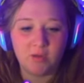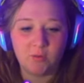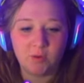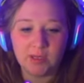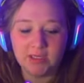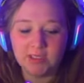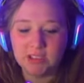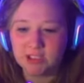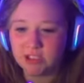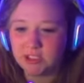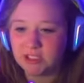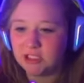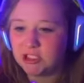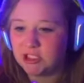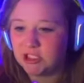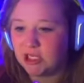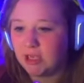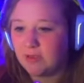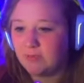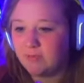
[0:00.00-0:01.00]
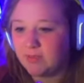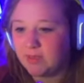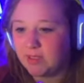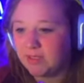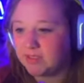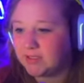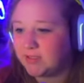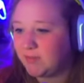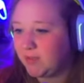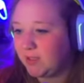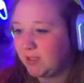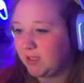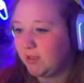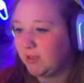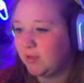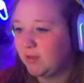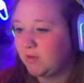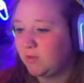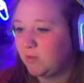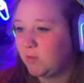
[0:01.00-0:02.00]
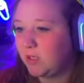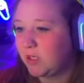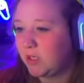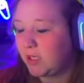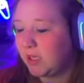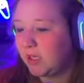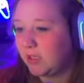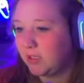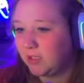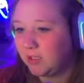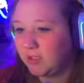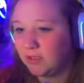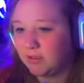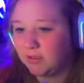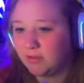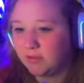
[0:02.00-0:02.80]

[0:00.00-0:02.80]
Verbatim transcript: what should the gem piece be? What color?